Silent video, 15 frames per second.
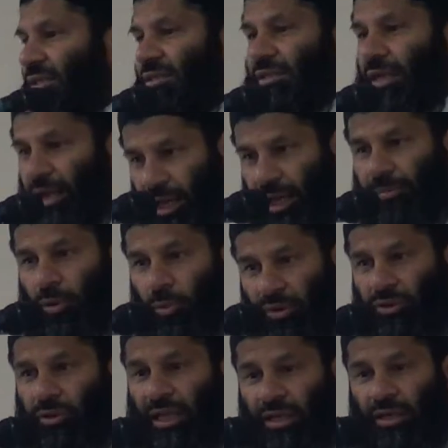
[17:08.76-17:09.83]
the Sahaba
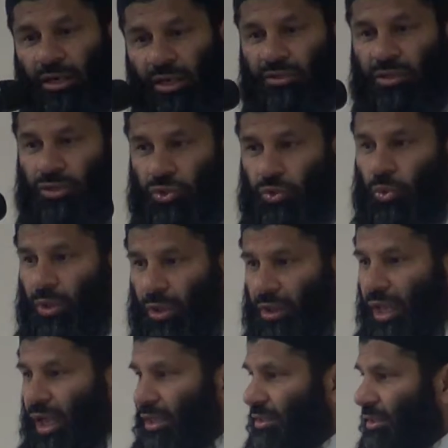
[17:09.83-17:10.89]
when they heard
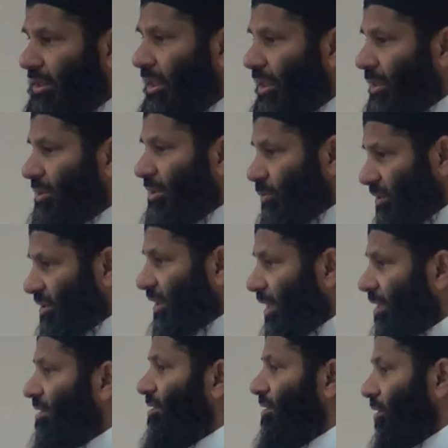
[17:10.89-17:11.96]
Rasulullah was
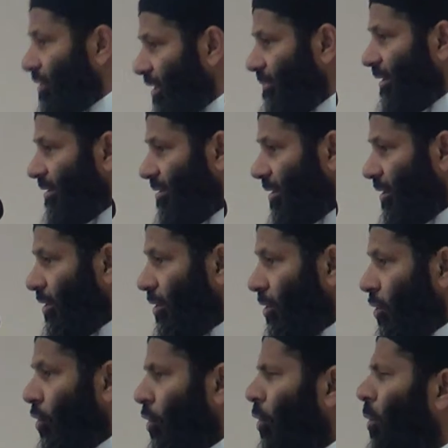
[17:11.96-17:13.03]
signing this agreement
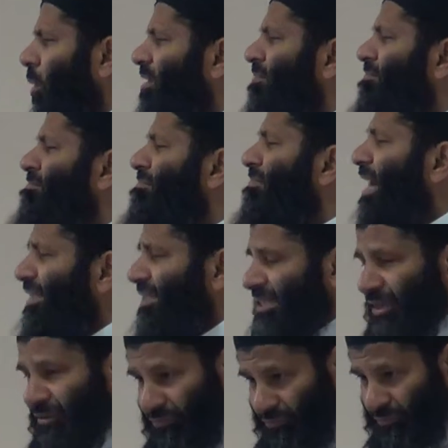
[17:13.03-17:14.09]
was
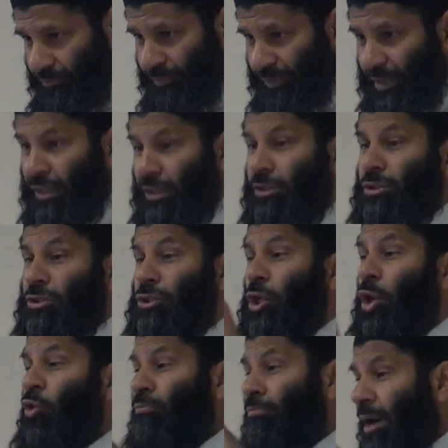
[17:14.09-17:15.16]
massive.
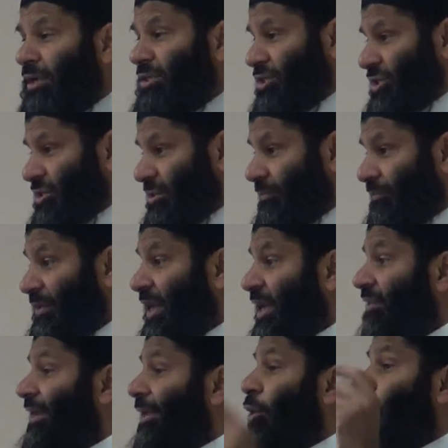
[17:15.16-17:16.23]
So much
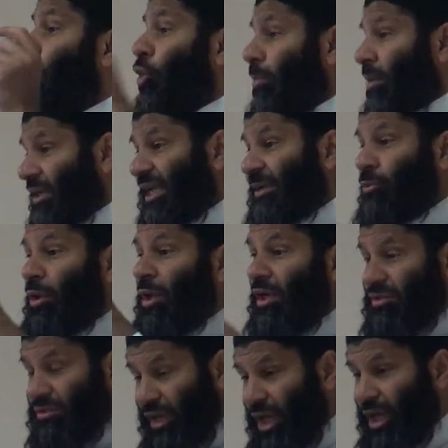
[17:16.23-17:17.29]
that Umar ibn
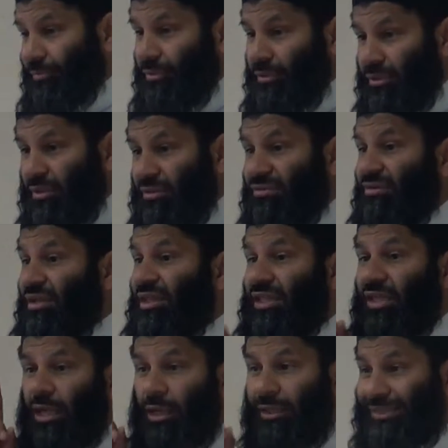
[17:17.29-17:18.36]
Khattab
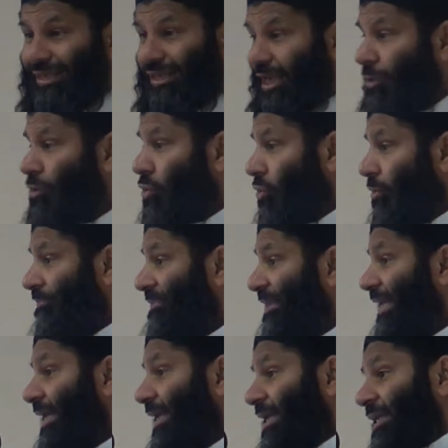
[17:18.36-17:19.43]
radiyallahu ta'ala anhu,
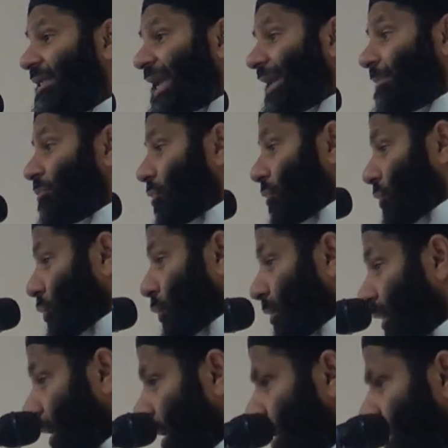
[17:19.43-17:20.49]
he came to
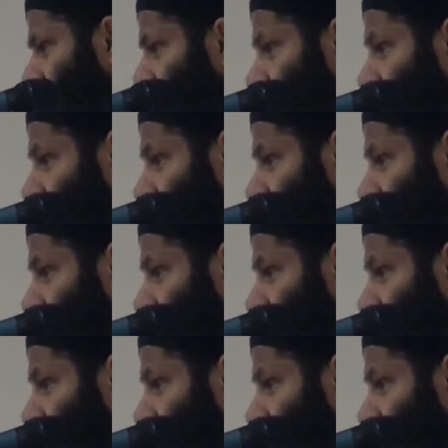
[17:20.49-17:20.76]
Rasulullah,